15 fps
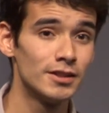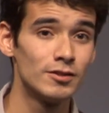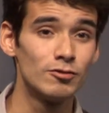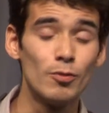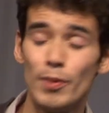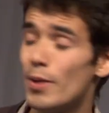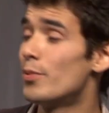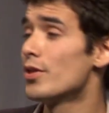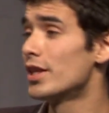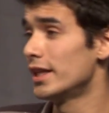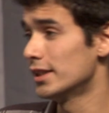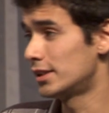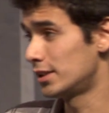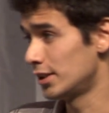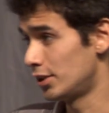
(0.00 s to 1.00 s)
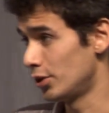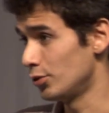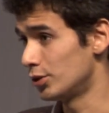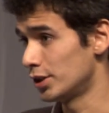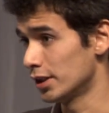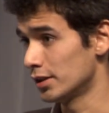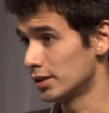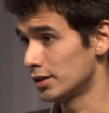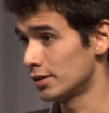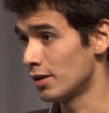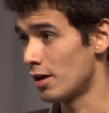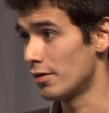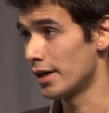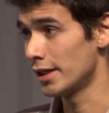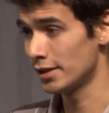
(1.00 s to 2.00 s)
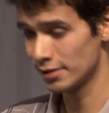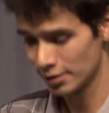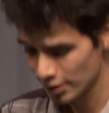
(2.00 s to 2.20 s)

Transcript: Remember the institutions, all right?